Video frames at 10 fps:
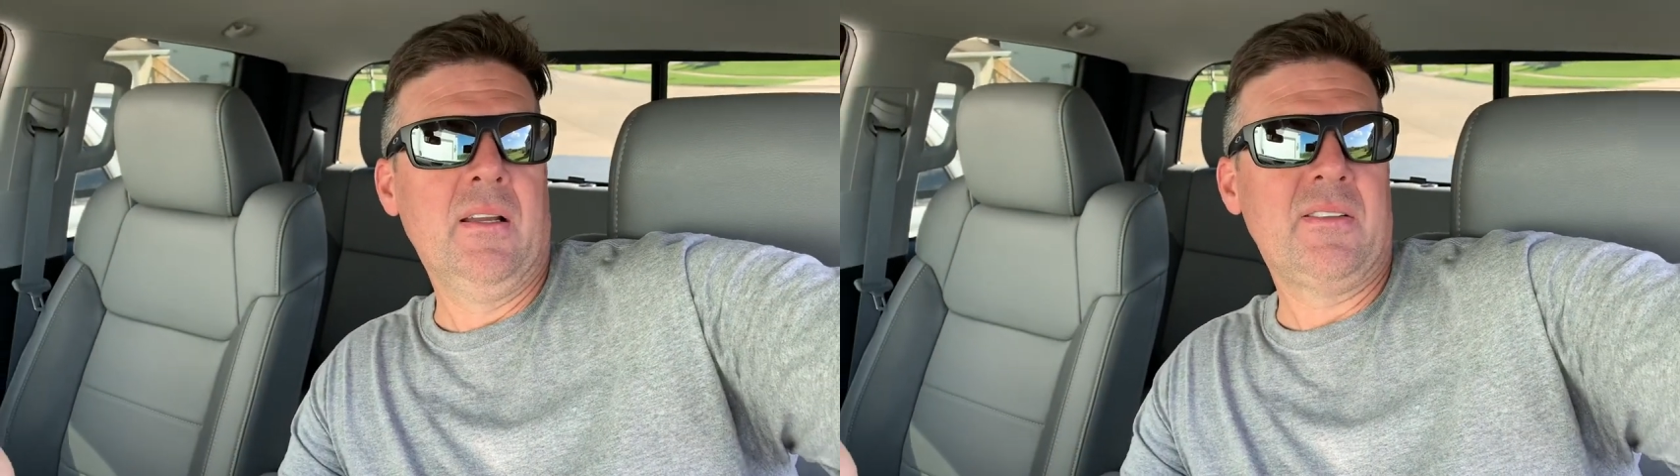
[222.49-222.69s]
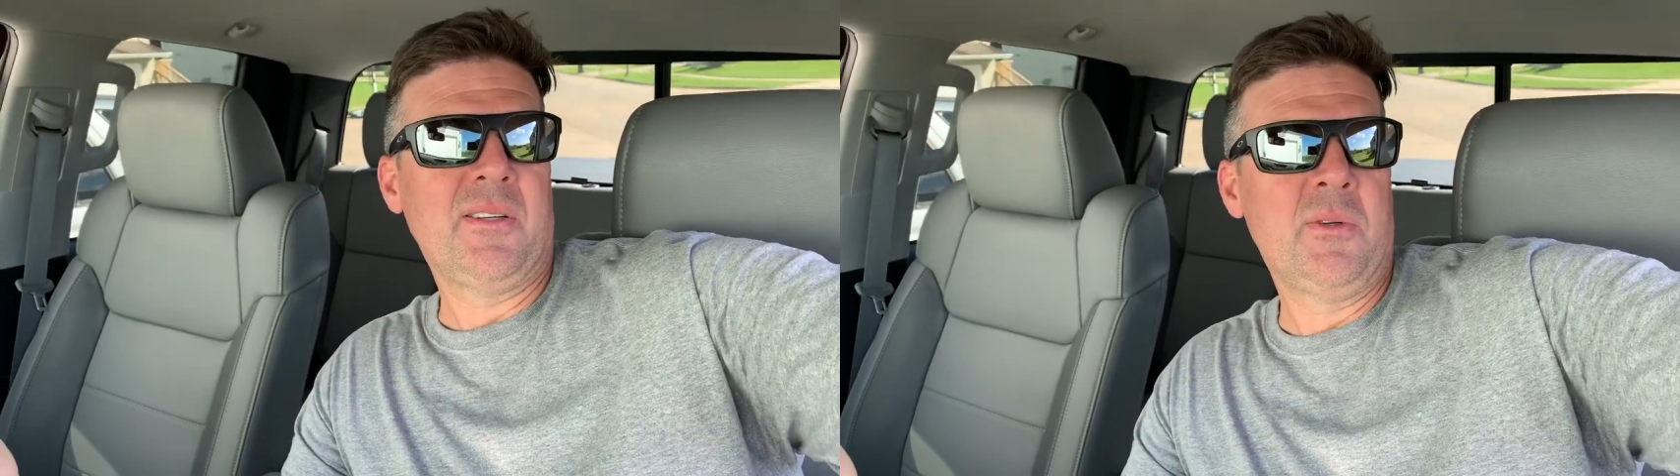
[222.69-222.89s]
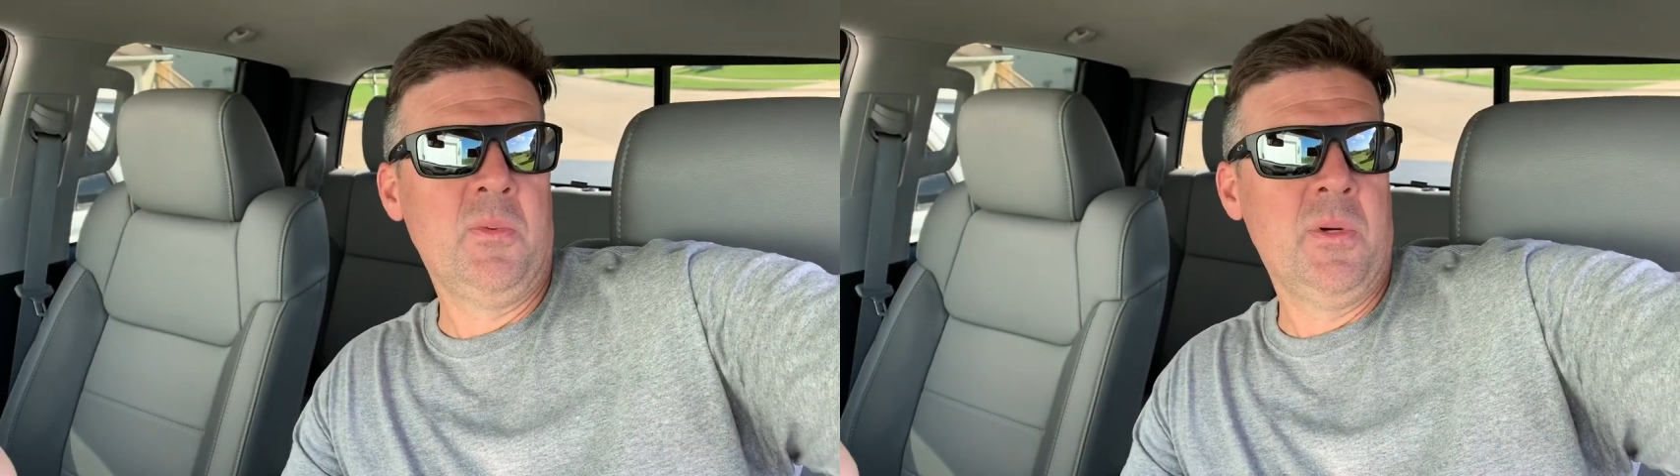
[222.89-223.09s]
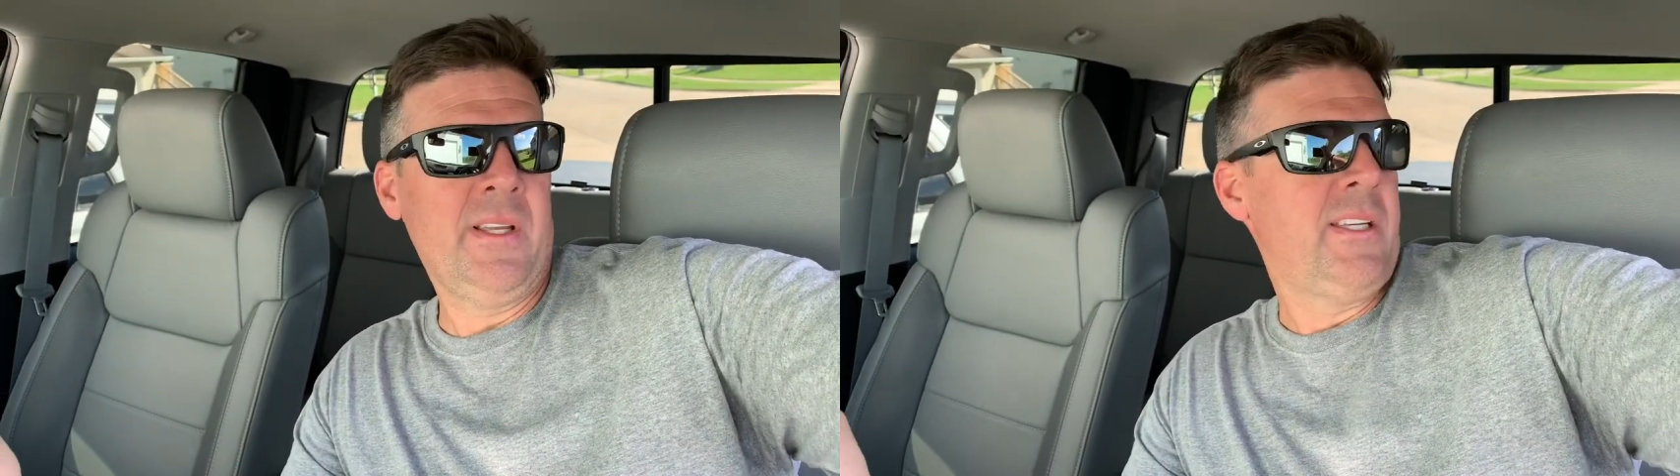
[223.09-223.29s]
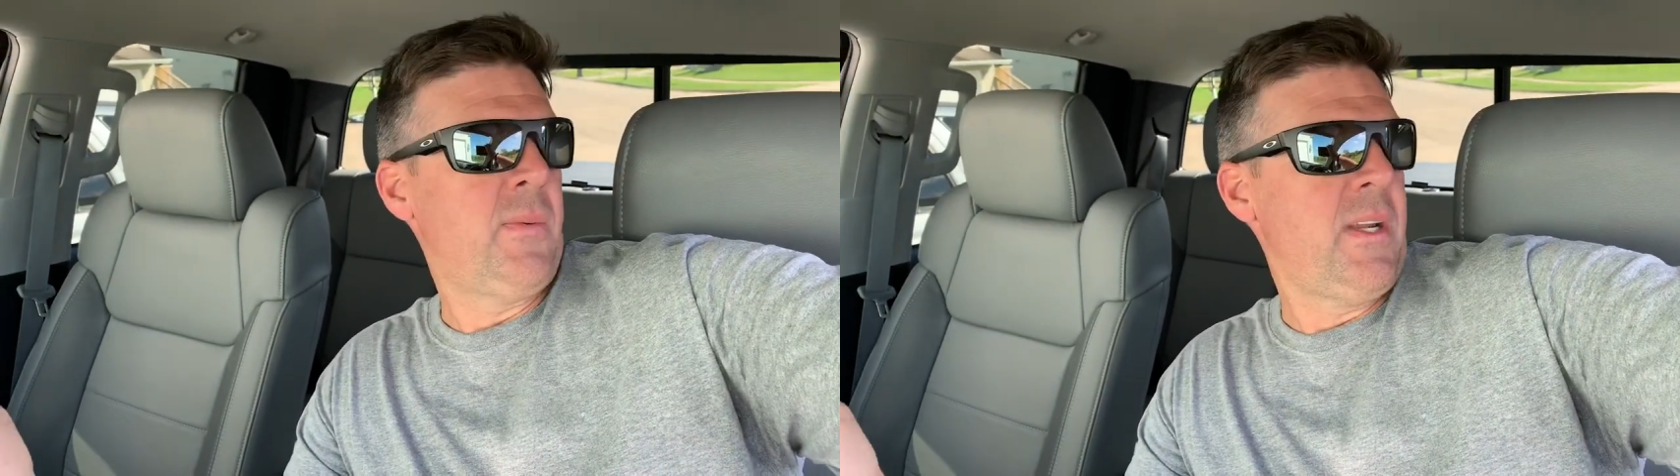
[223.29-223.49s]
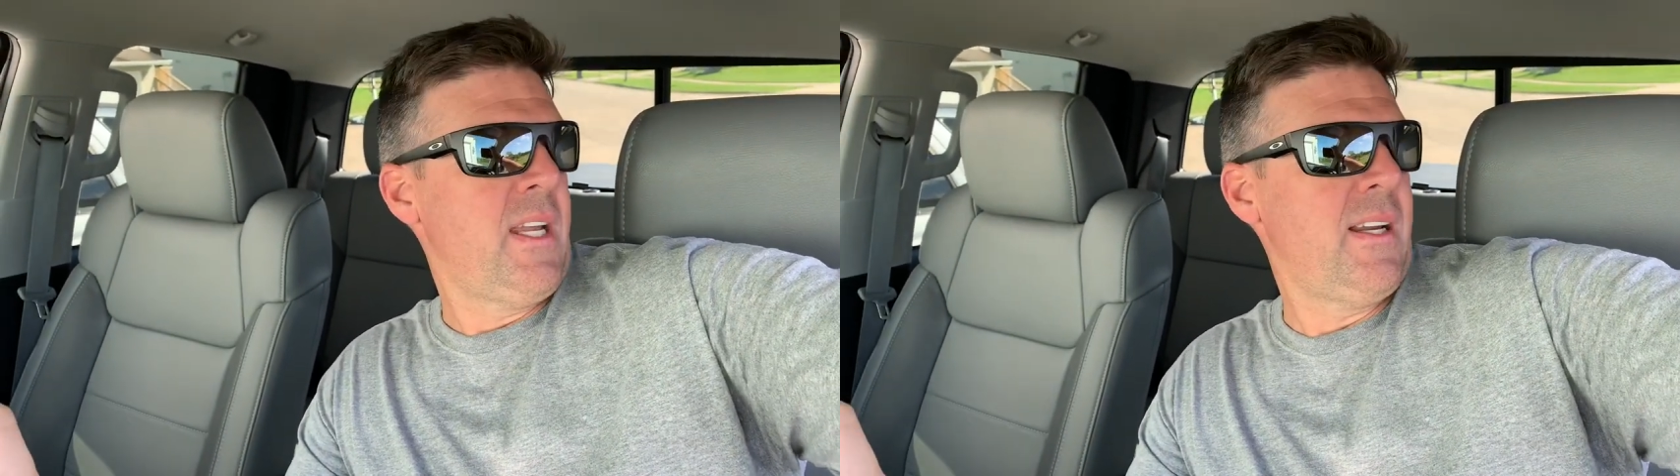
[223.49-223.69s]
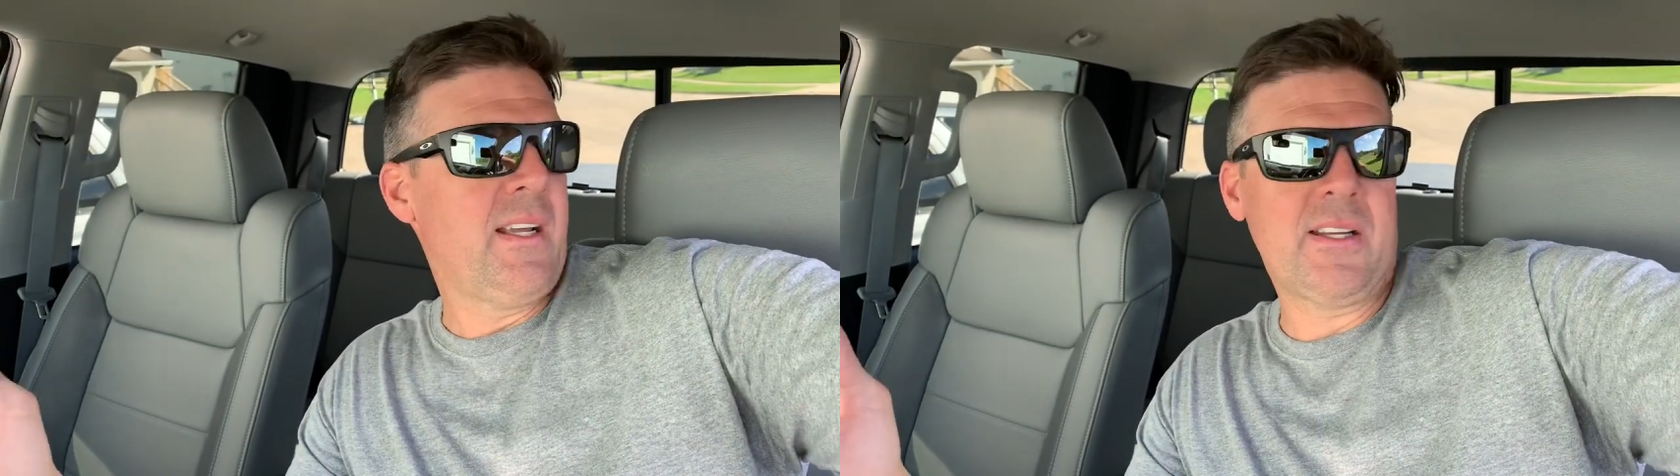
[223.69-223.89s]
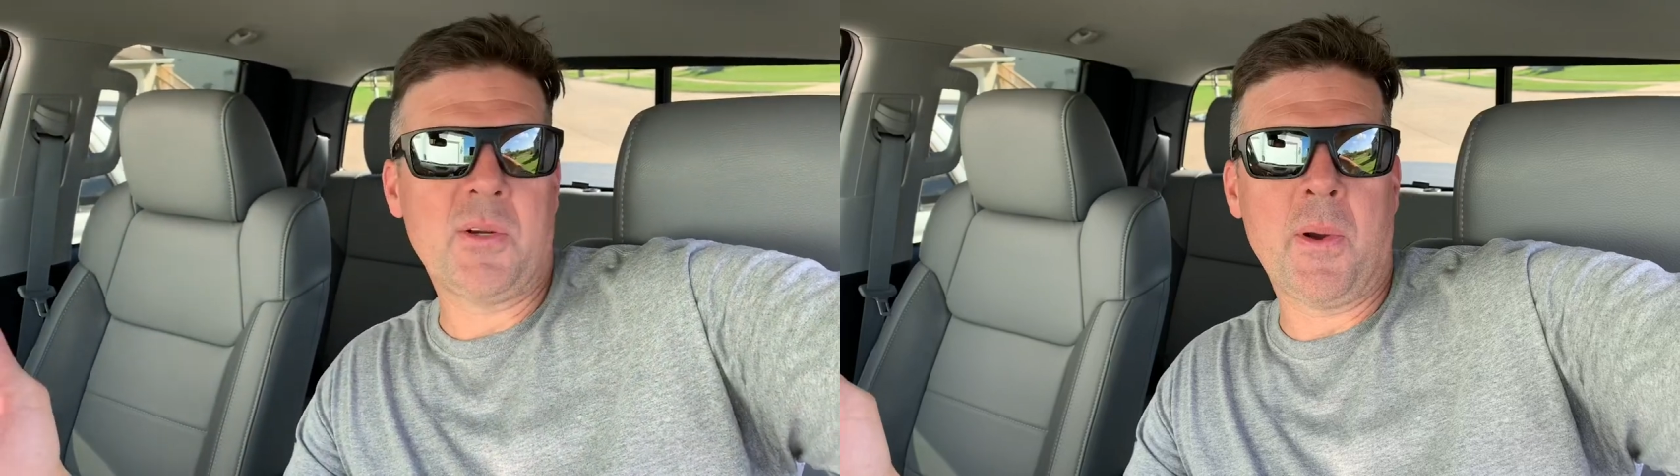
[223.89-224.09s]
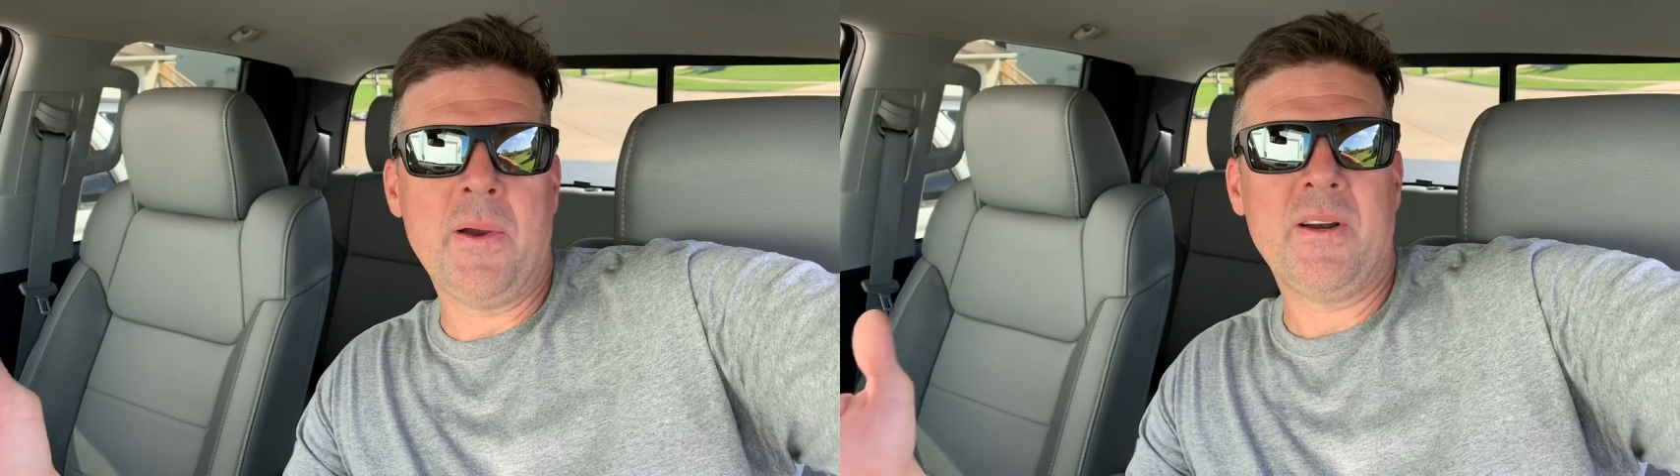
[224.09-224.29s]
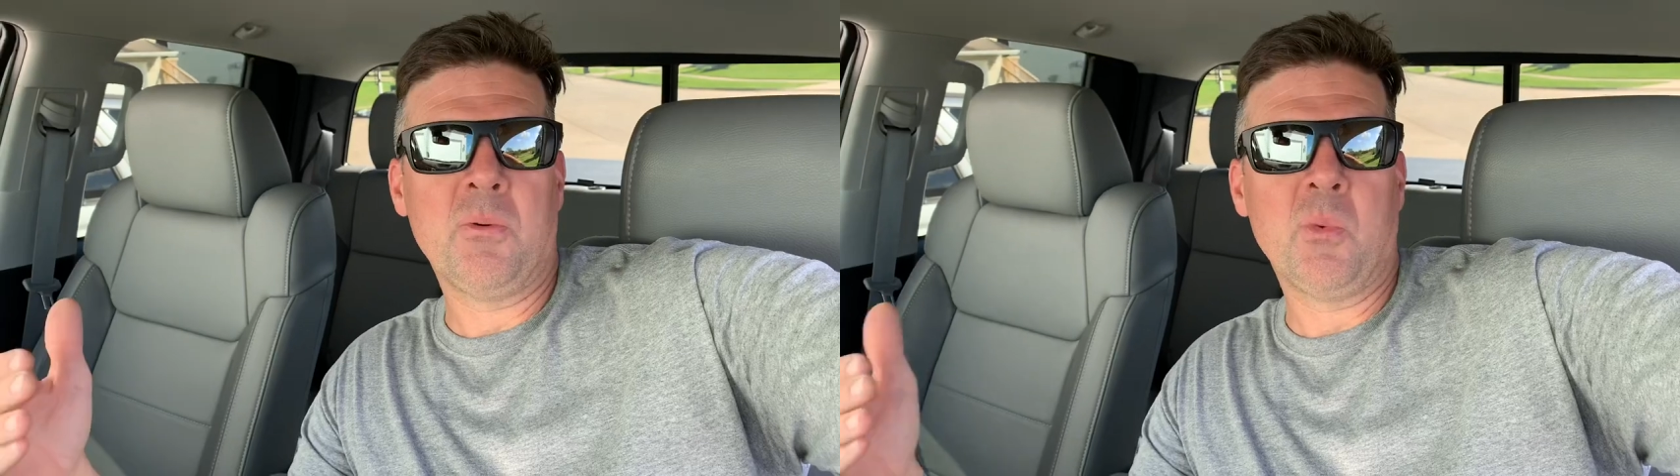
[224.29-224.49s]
So really, do we need a Toyota